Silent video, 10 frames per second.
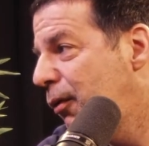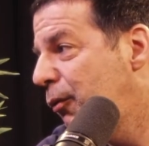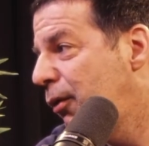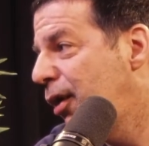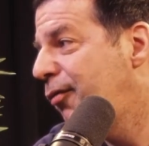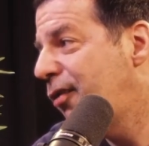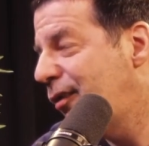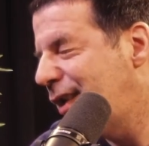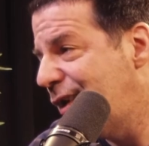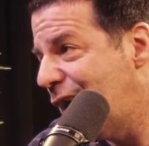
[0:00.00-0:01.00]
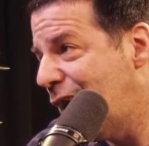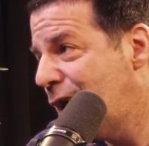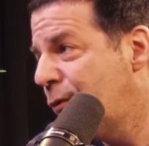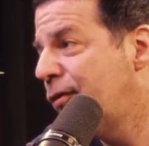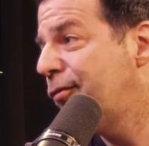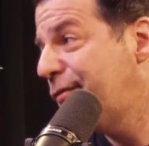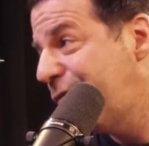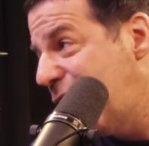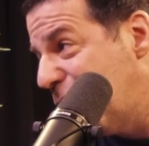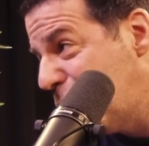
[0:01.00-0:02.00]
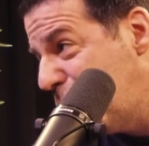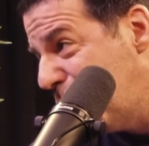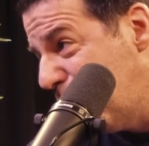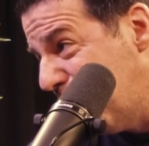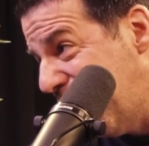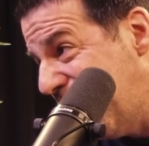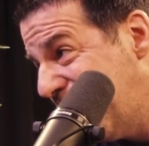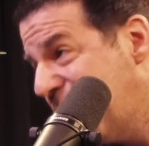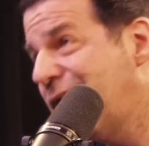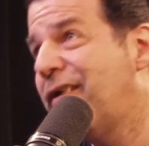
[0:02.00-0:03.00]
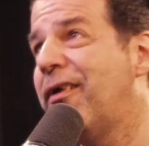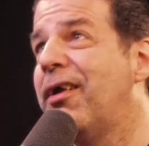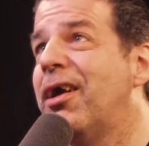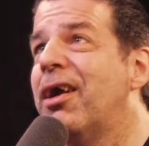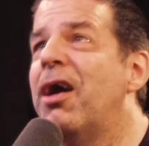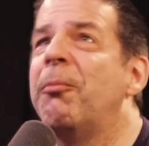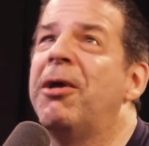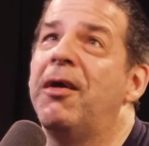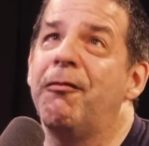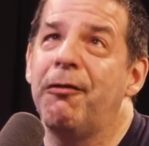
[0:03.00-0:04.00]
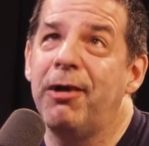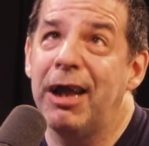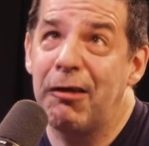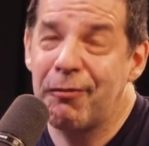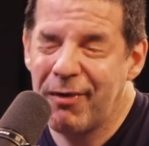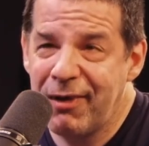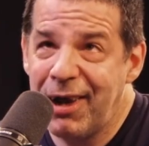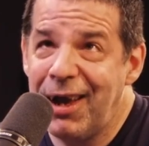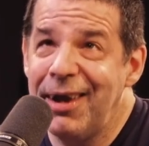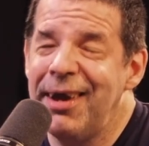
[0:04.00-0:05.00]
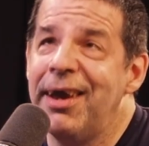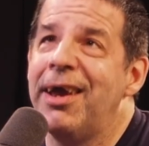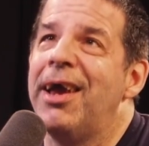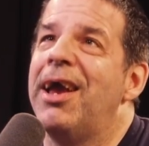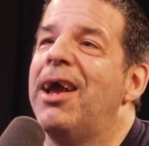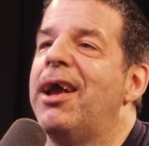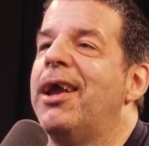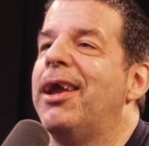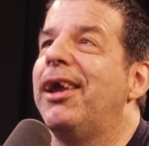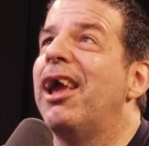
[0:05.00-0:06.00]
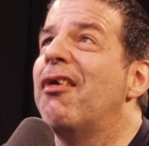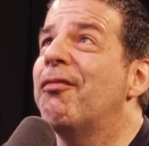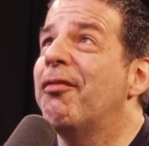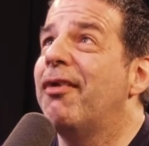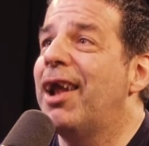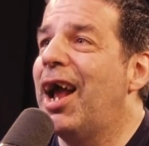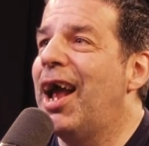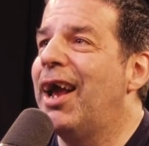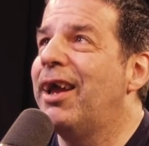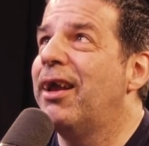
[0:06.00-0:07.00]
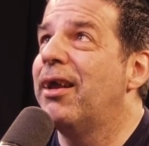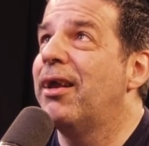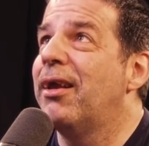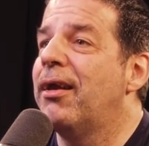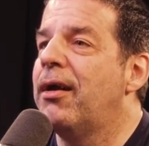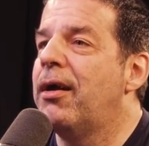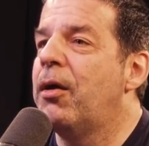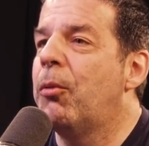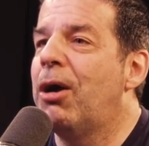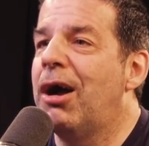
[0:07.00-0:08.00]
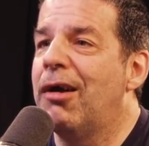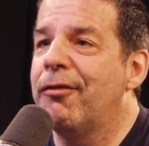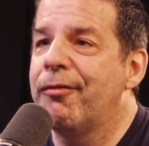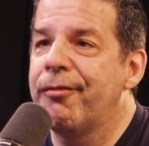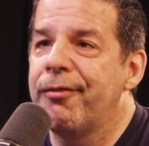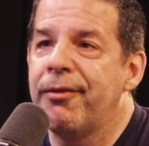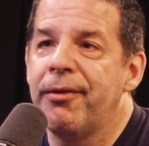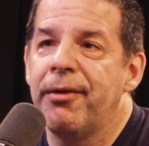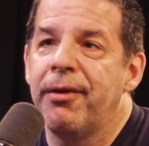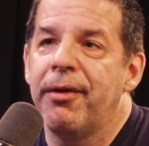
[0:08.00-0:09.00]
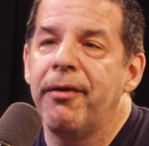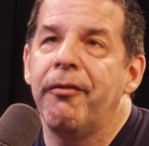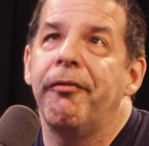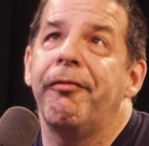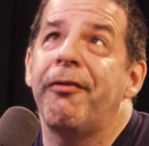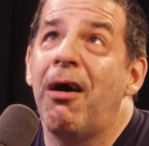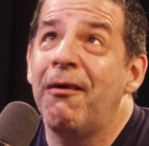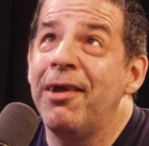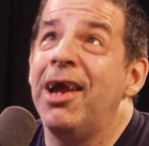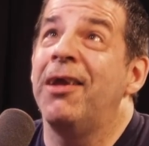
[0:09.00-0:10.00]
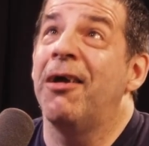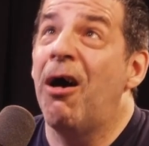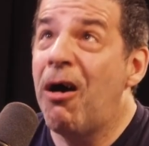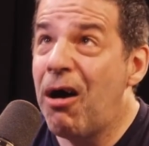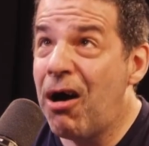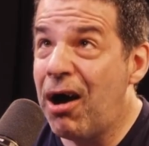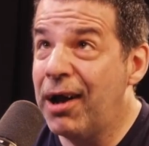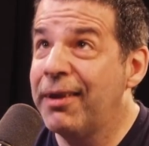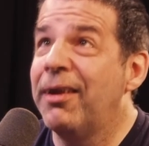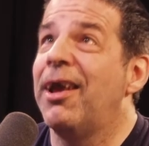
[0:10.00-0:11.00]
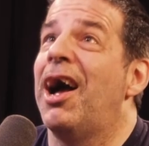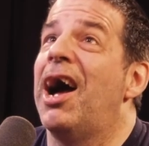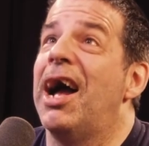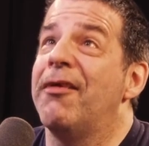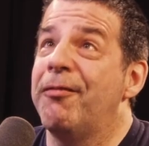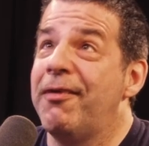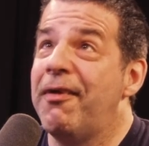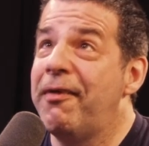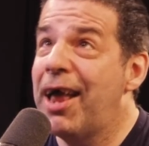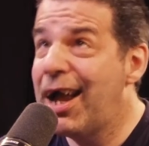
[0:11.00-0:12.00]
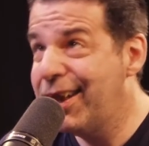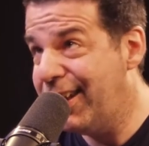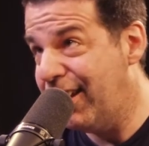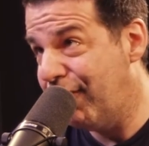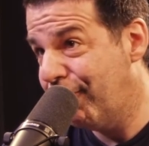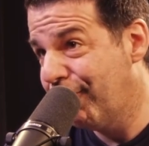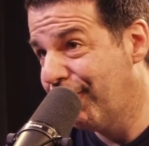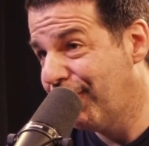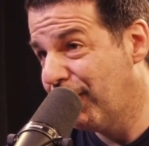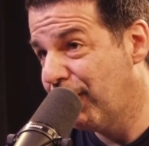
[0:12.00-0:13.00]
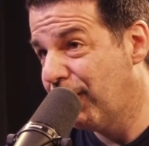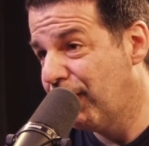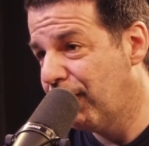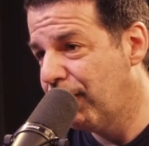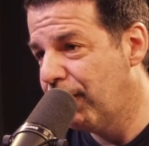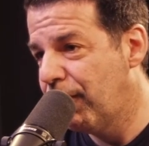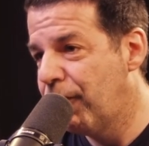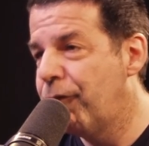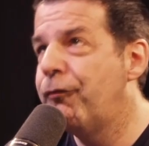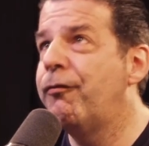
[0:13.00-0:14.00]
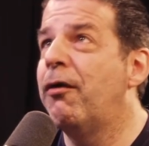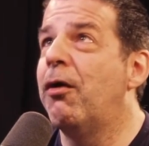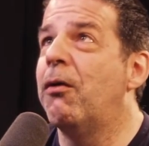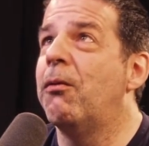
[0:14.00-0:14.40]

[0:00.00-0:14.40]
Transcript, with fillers: and seventy-nine, which is not too, too bad compared to yesterday. Yesterday was sunny and hot, highs in the nineties for